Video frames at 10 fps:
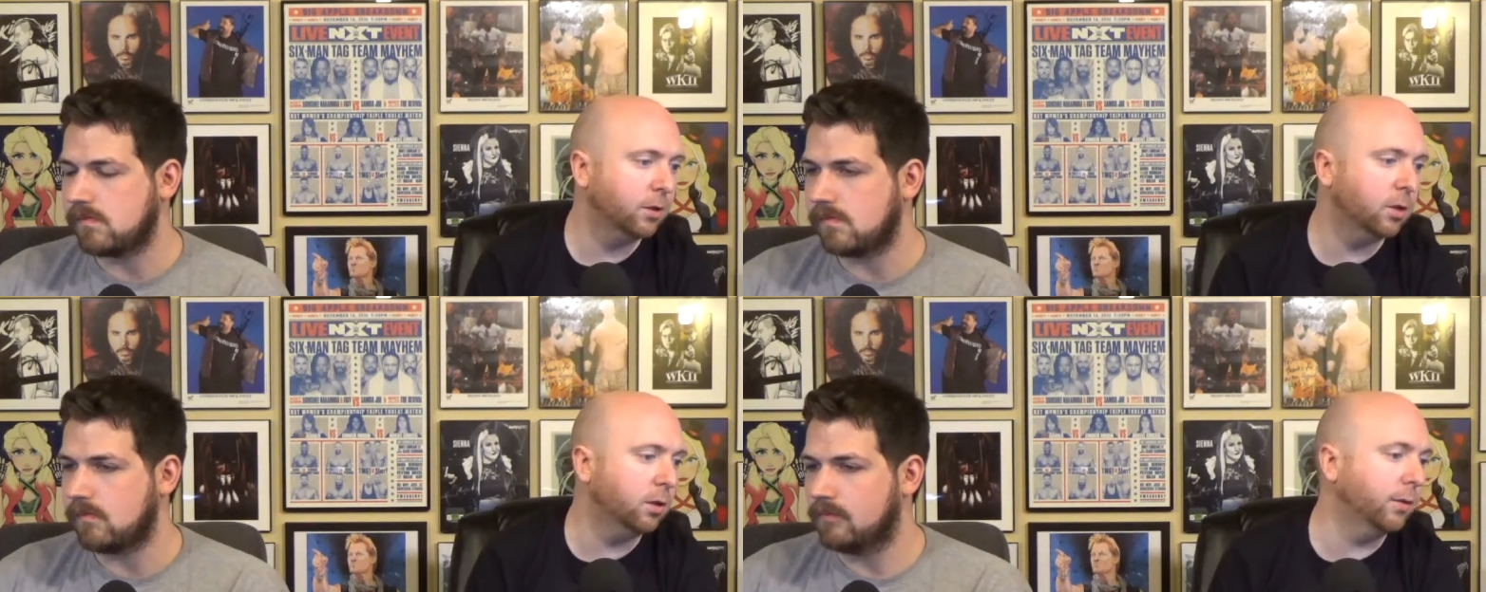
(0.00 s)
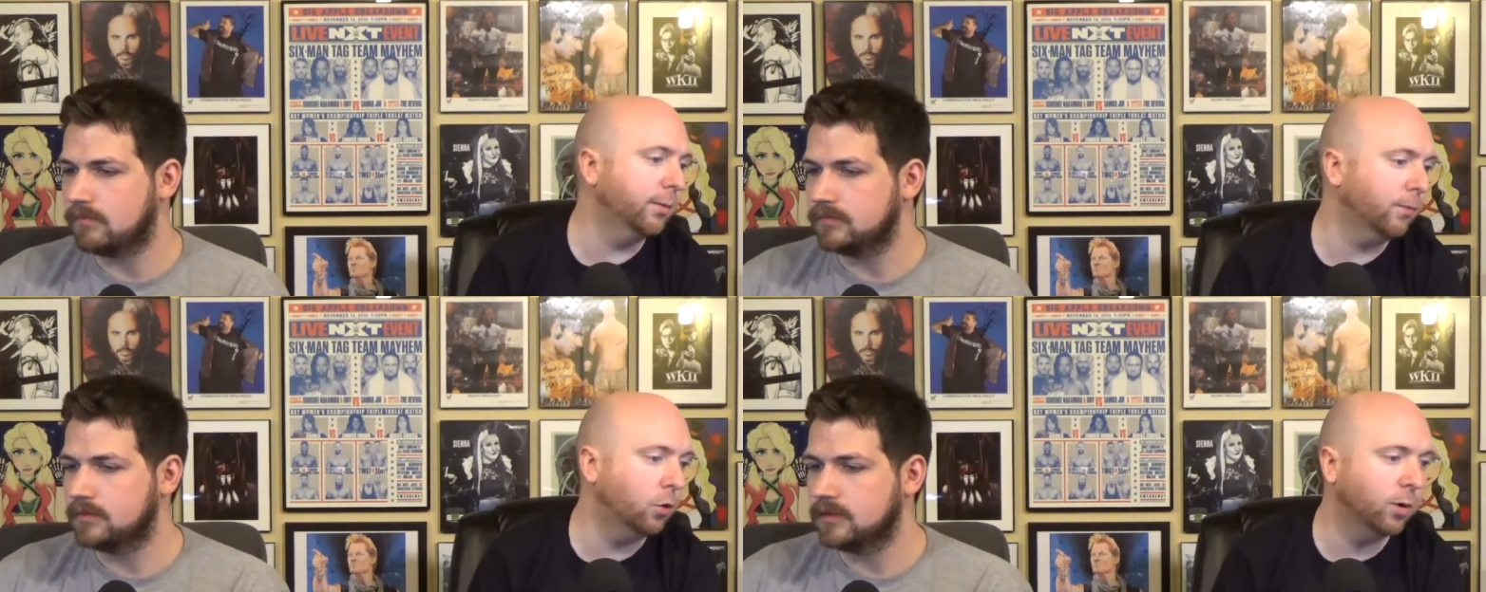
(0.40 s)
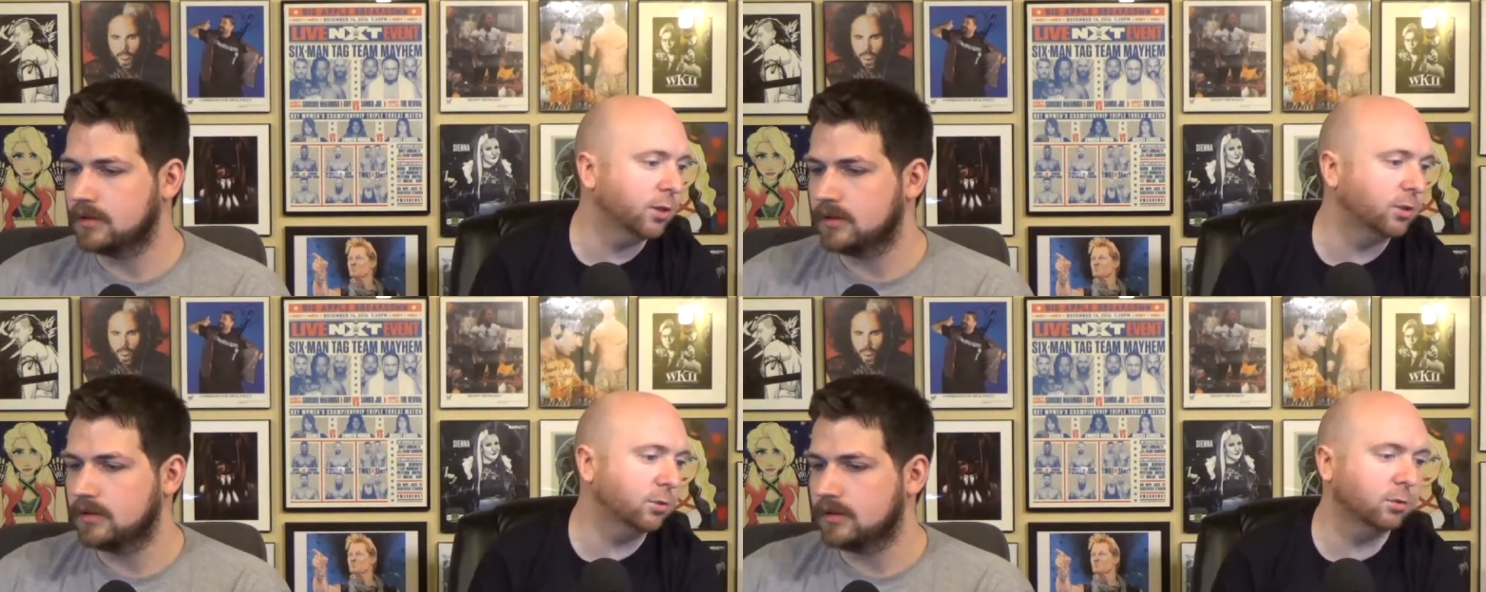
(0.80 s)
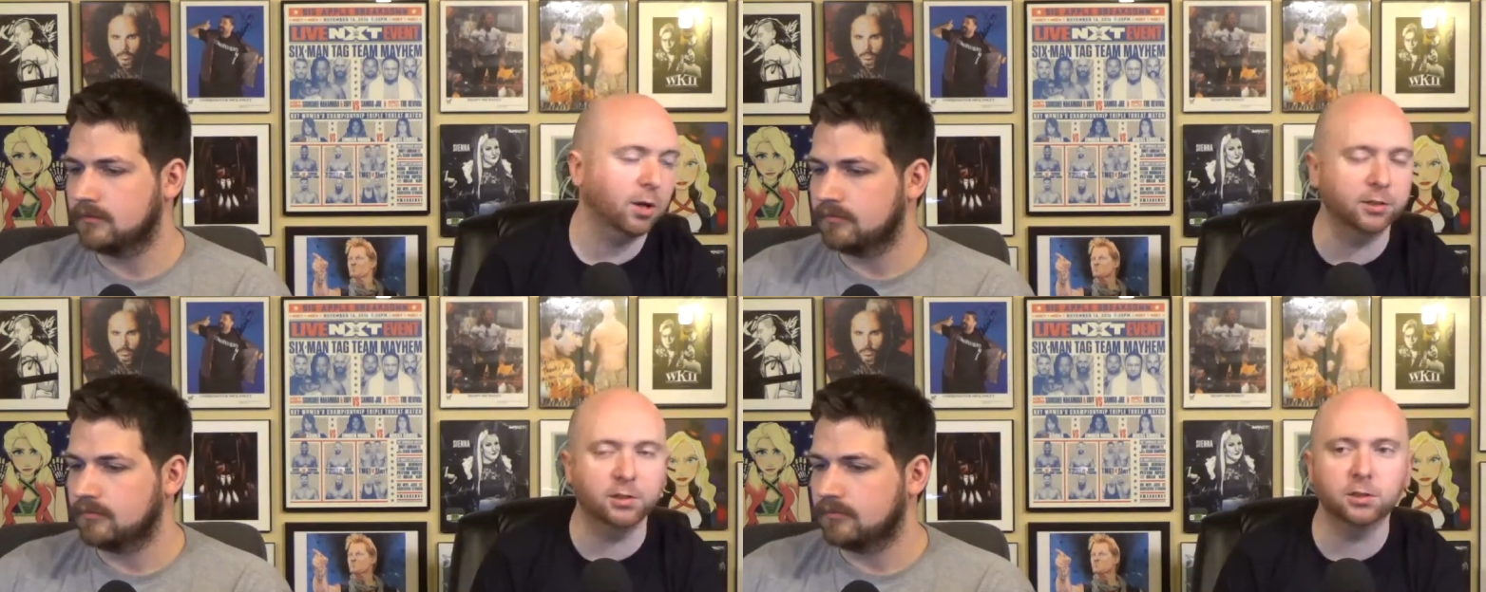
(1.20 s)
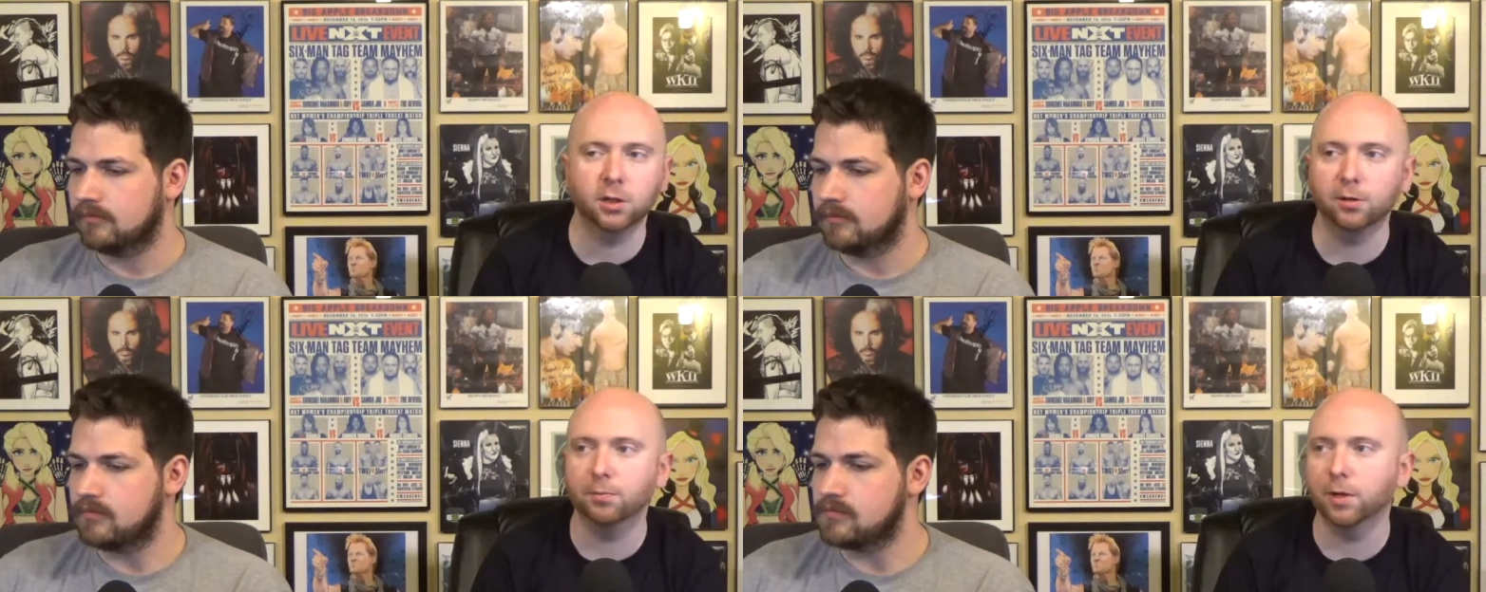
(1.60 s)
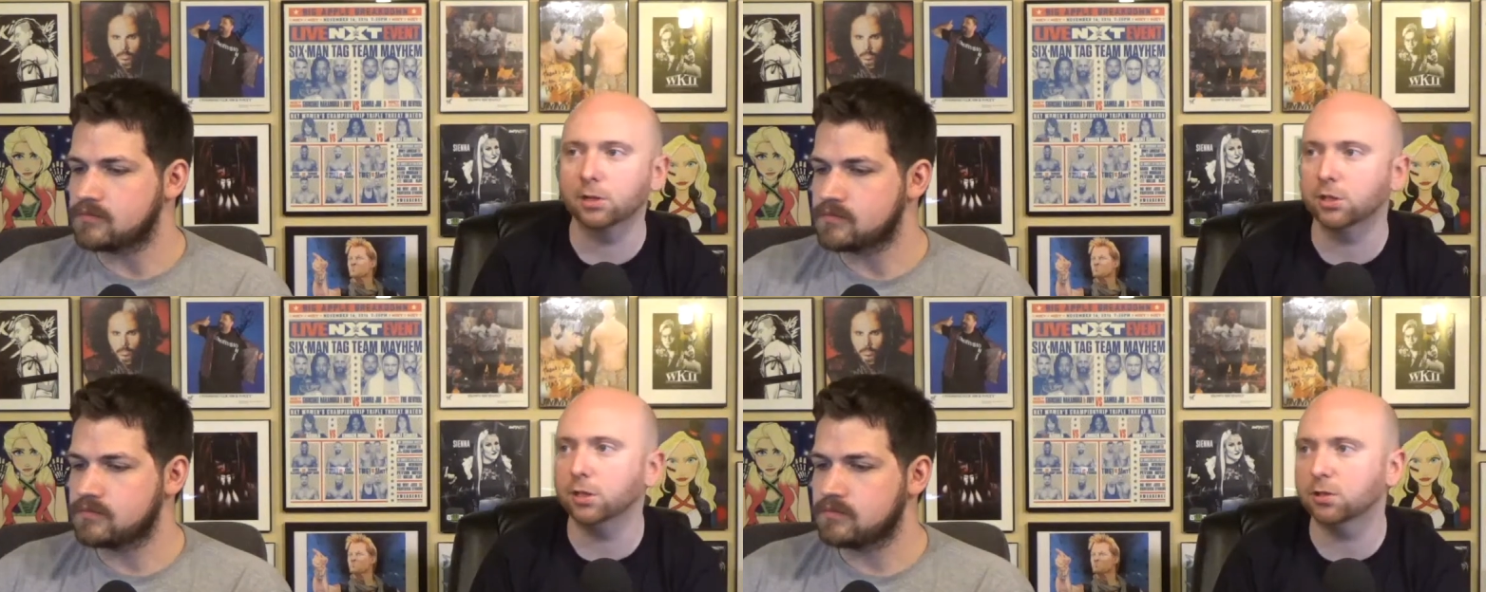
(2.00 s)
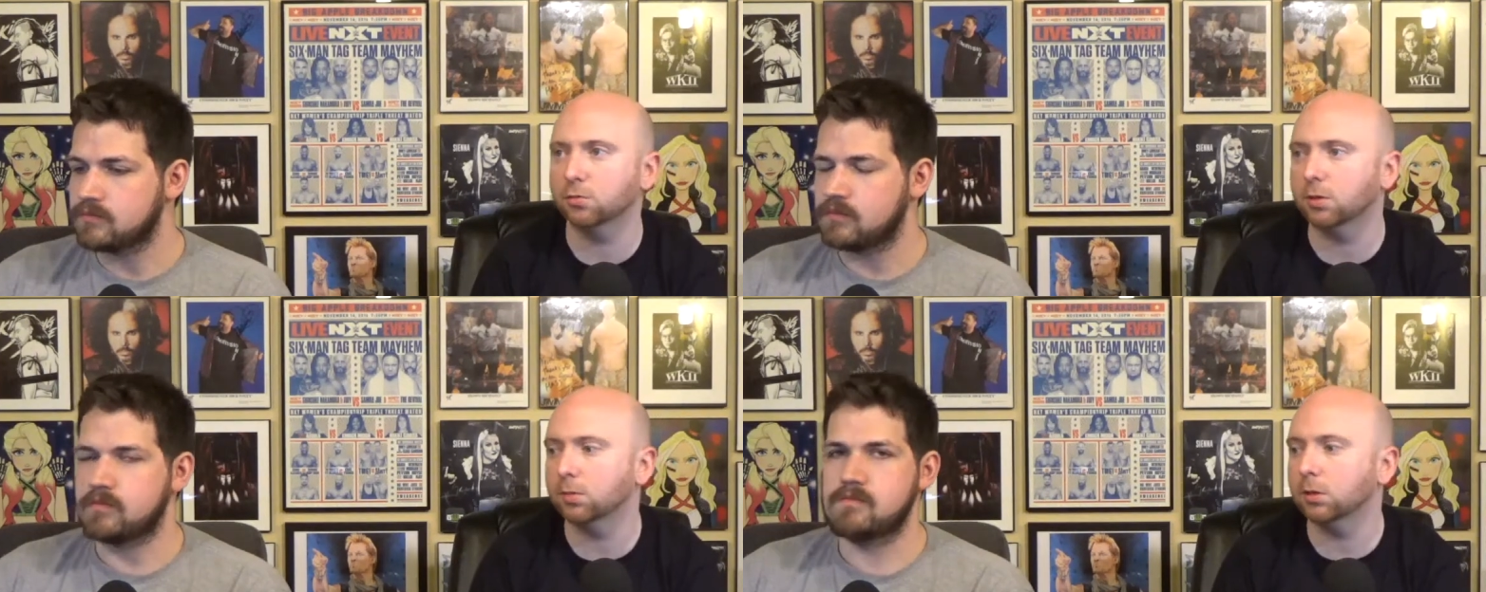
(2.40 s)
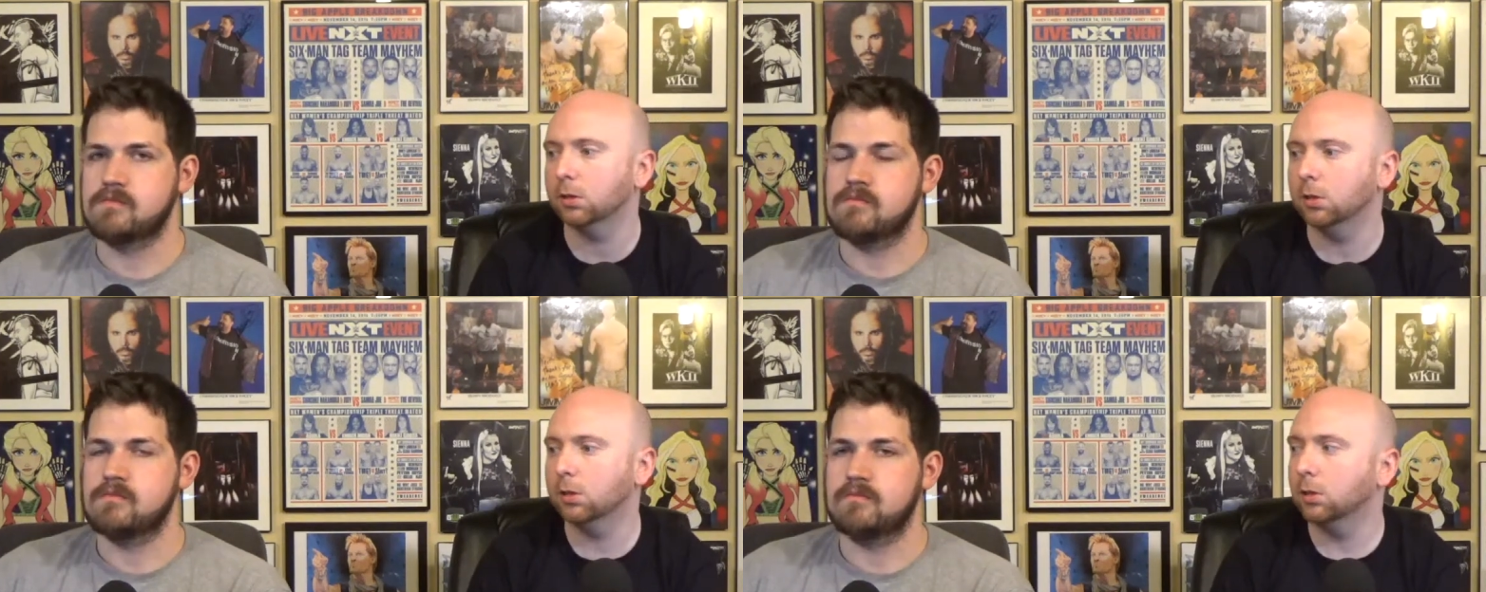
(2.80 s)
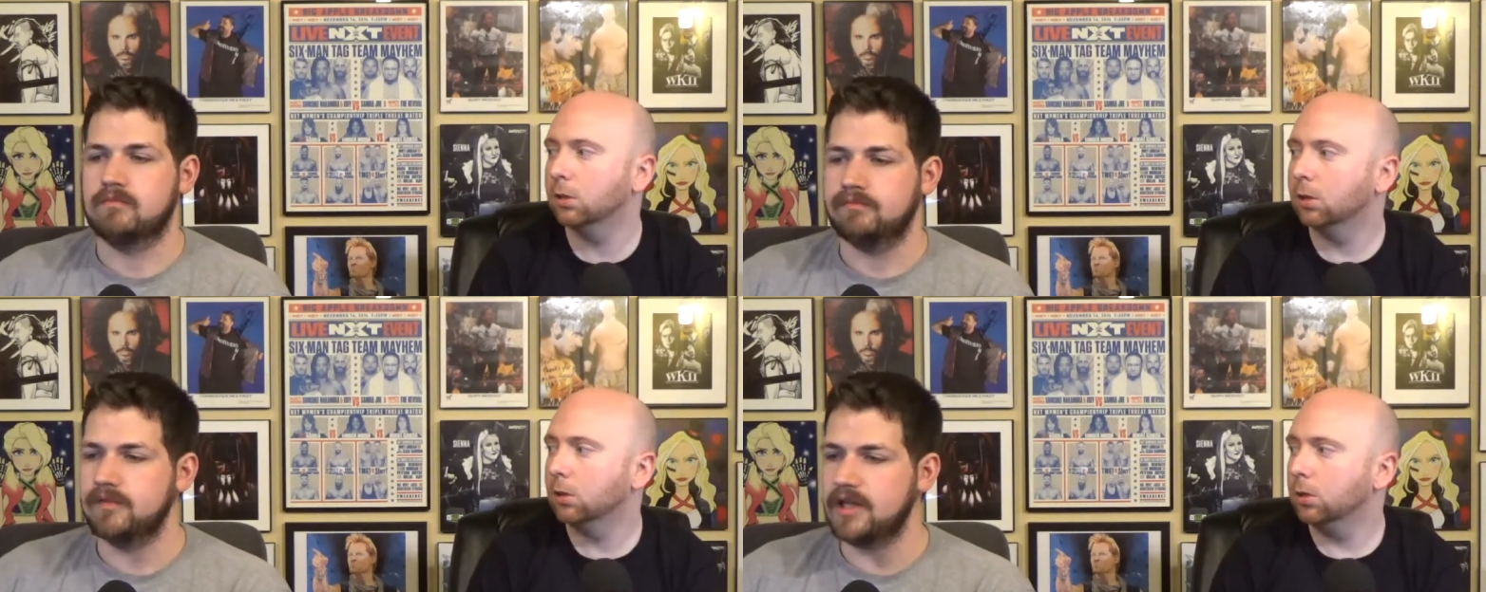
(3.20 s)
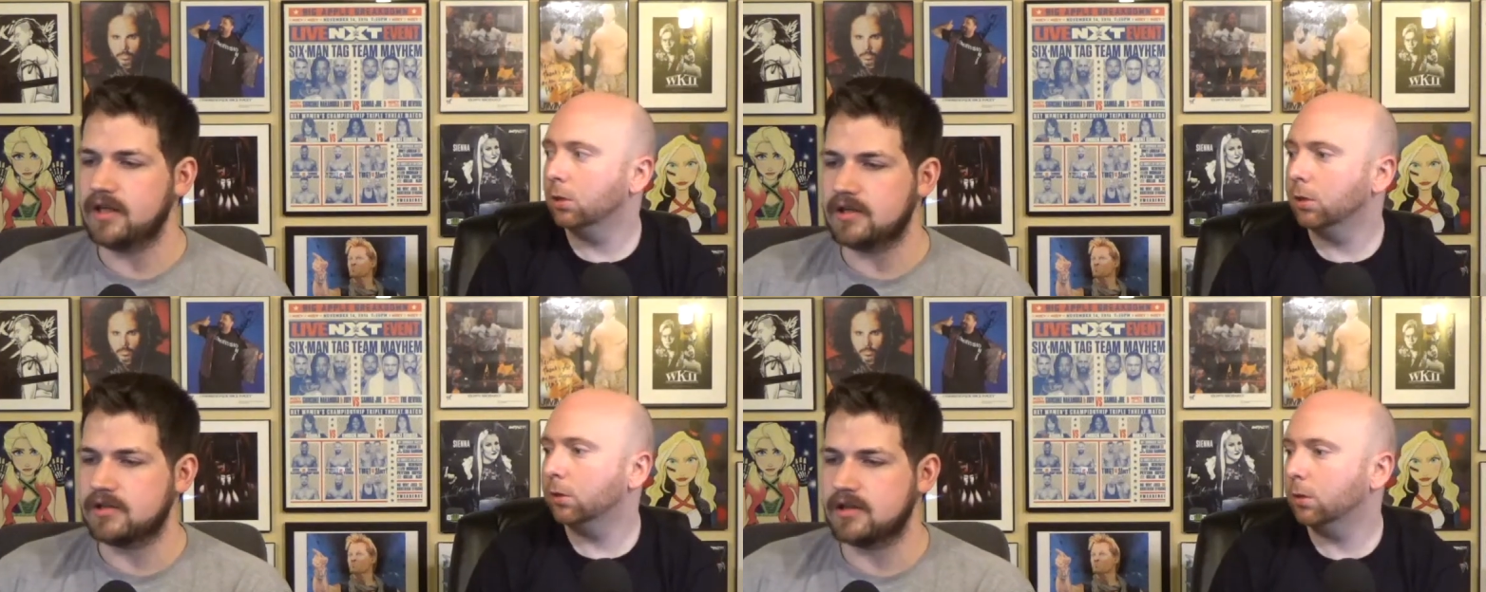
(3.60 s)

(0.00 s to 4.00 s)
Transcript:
Speaker 1: the U.S. or IC title
Speaker 2: match next, maybe. Yeah, that's